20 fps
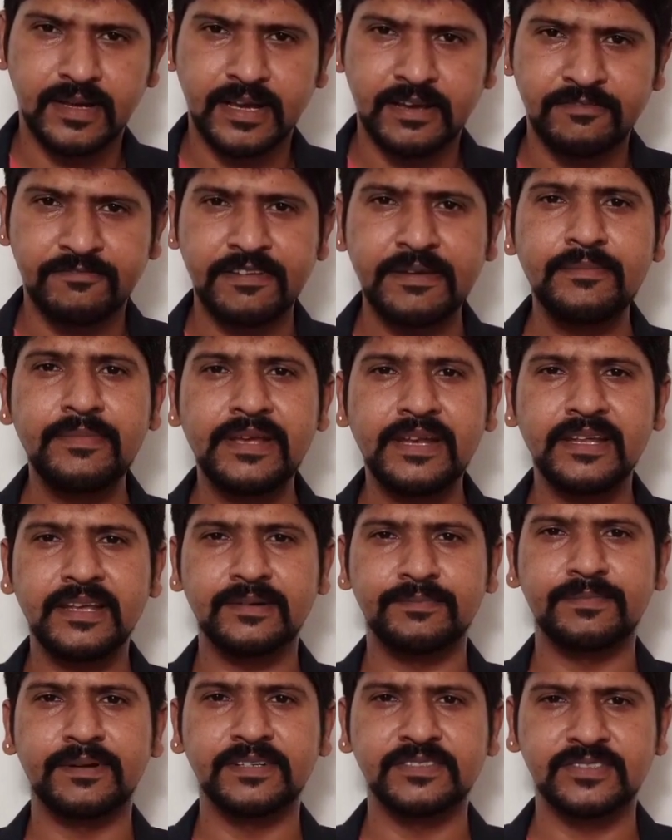a
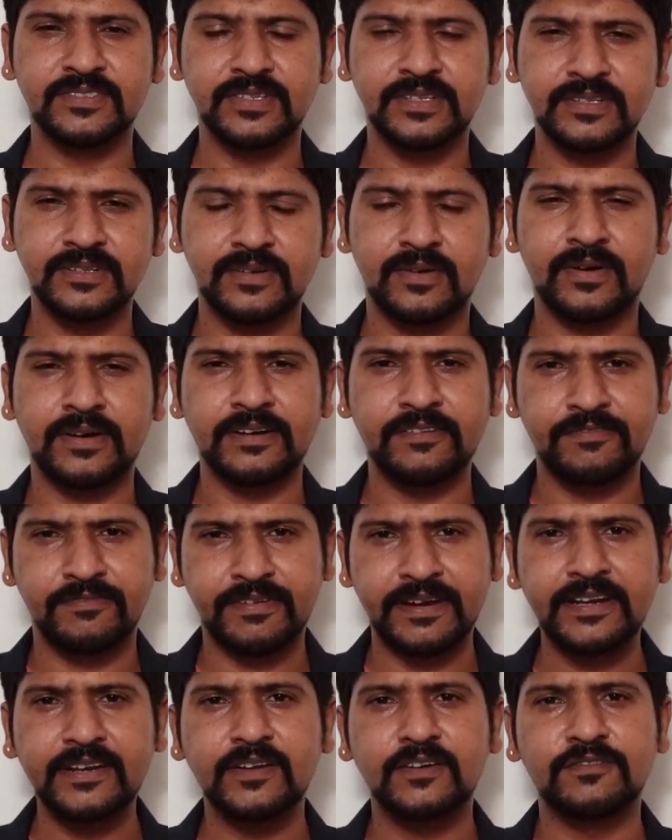familiar person or a
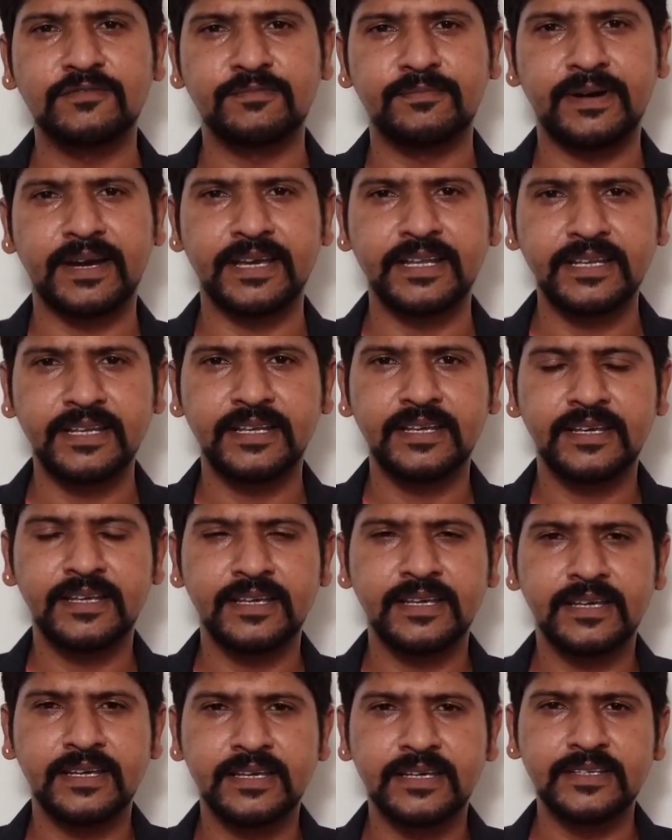friend of mine
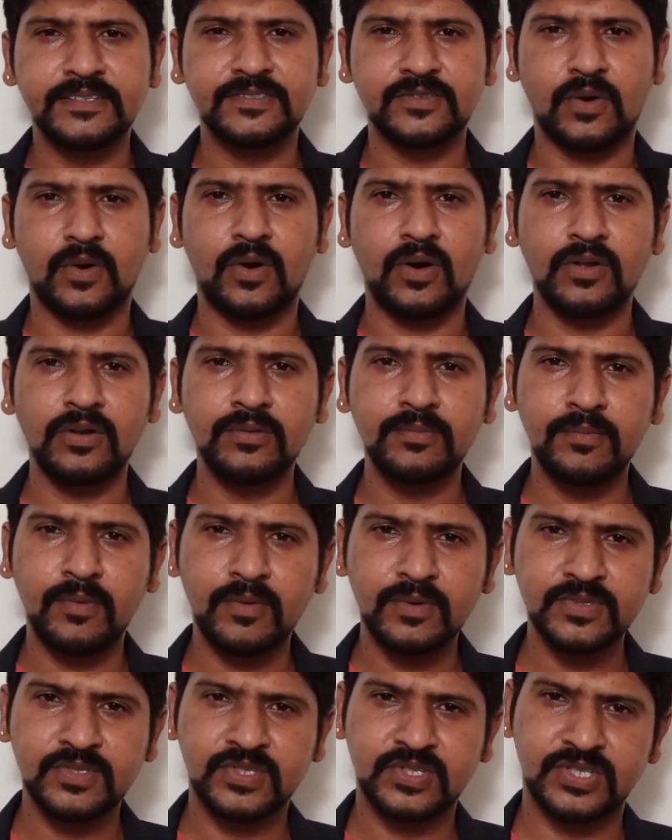is
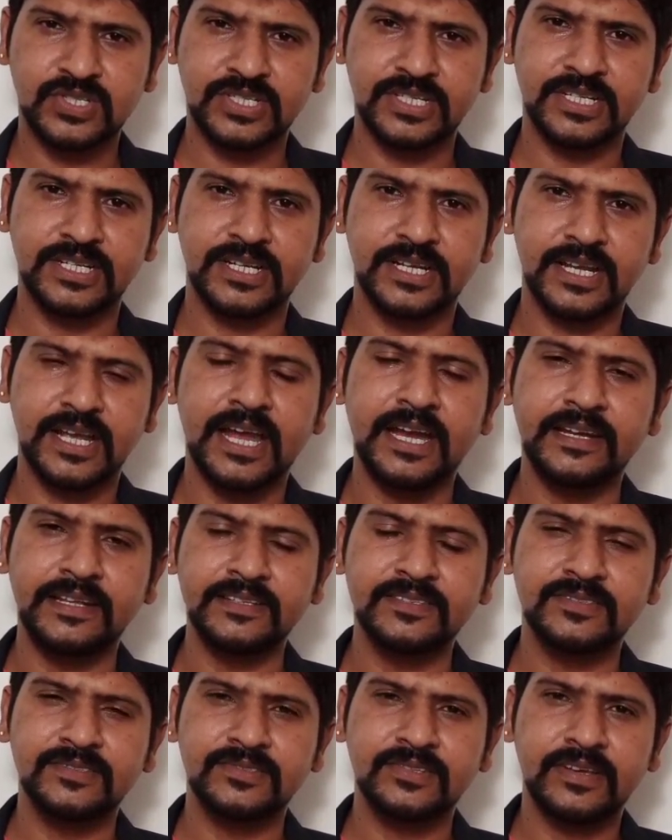almost at
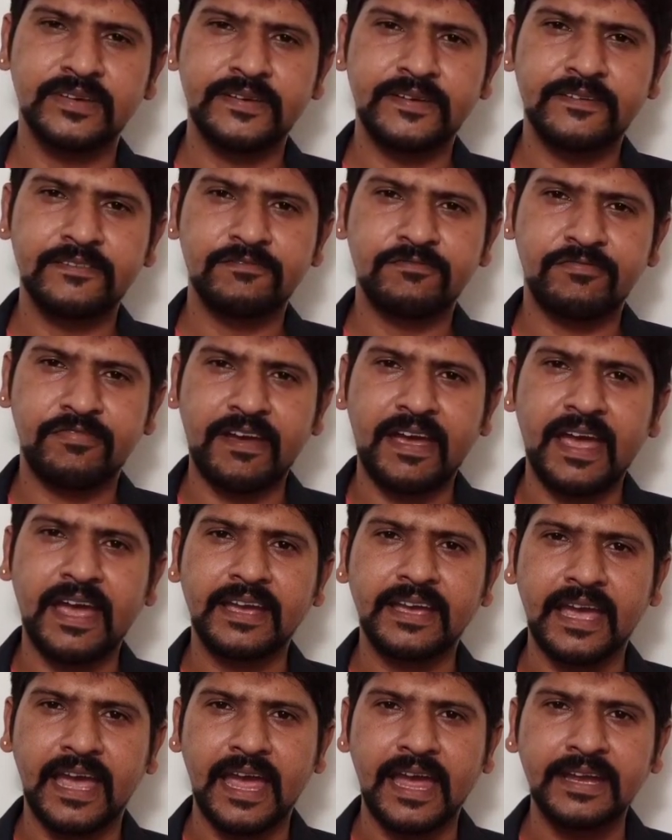his
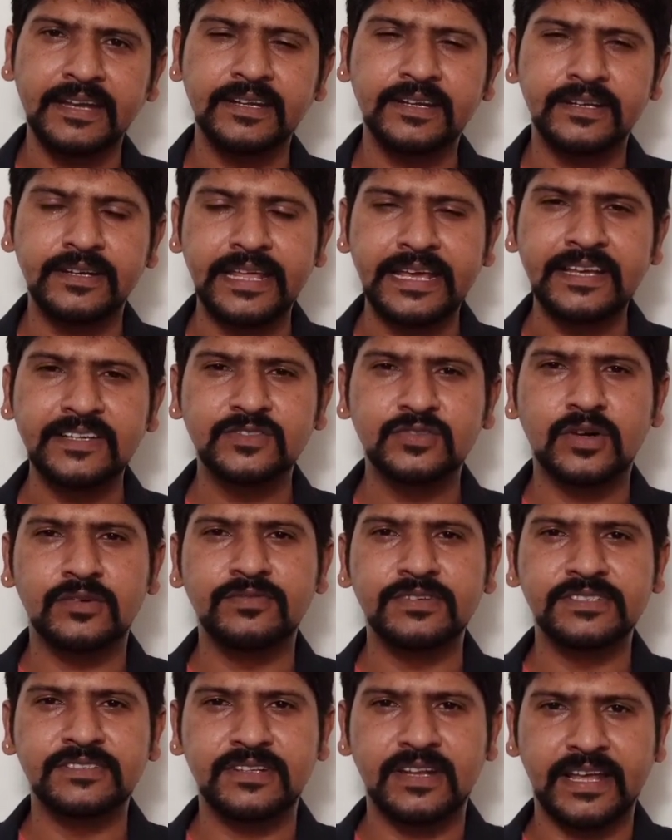fag end days
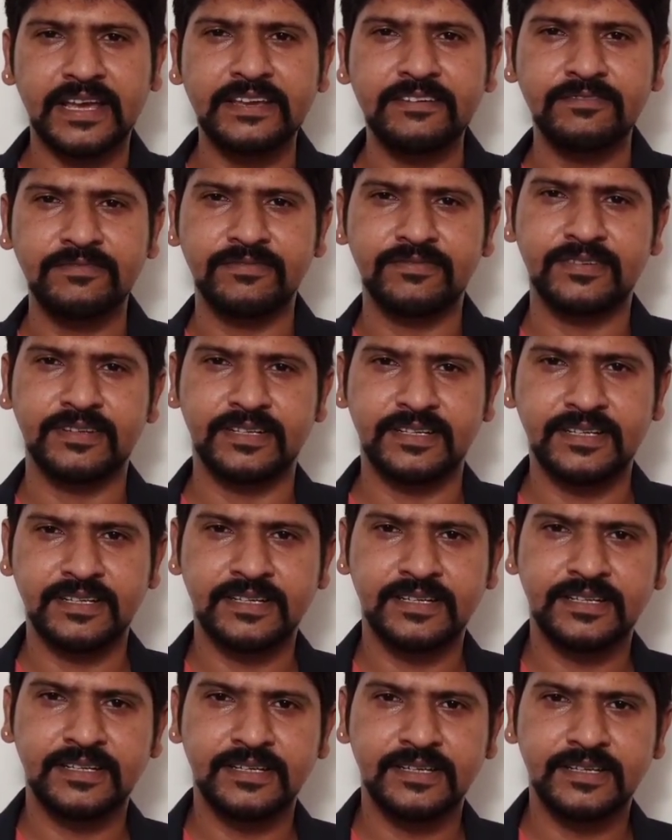of his life,
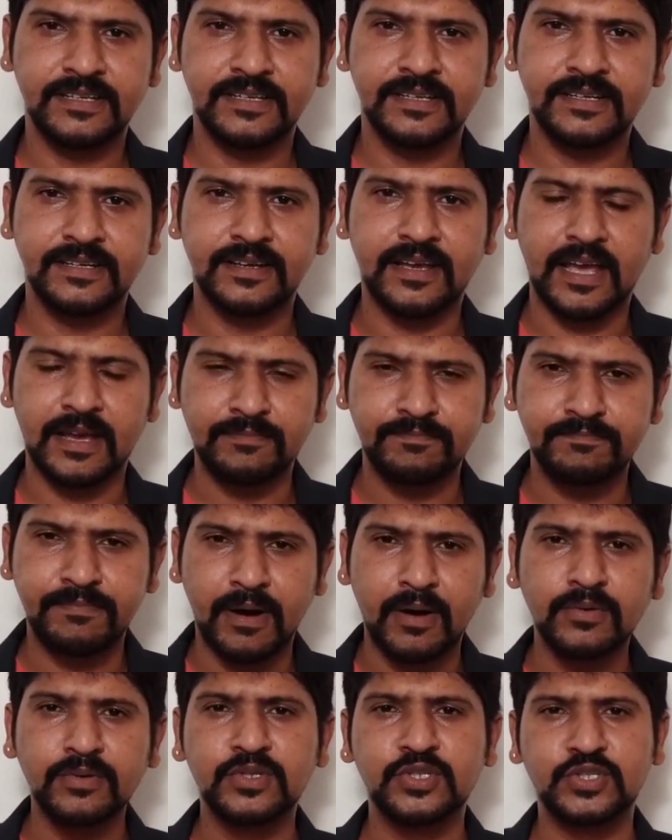
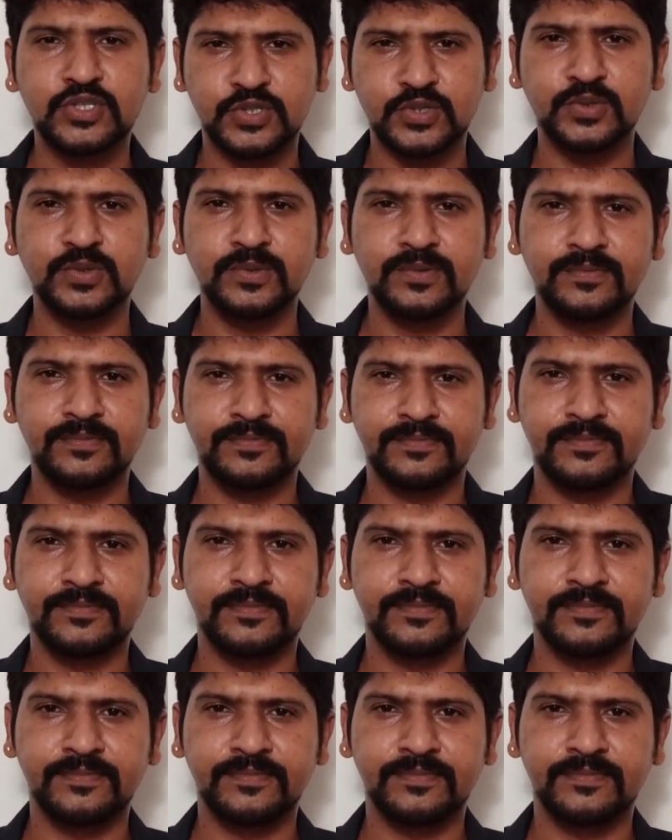about to